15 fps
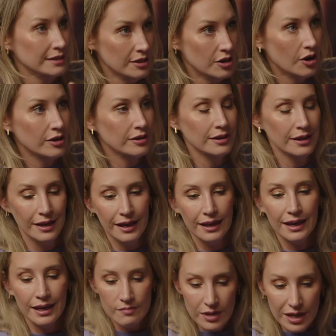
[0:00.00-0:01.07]
to, you know,
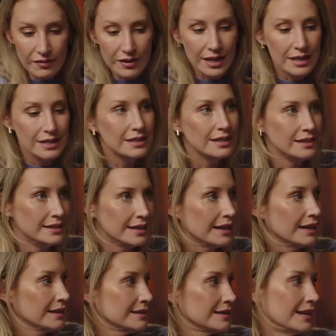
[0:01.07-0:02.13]
keep giving in to the
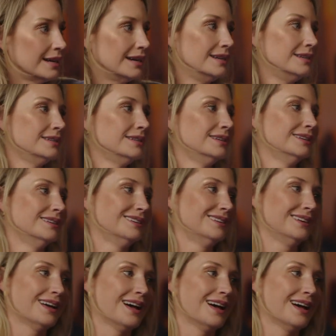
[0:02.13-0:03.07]
dark side. Malfoys.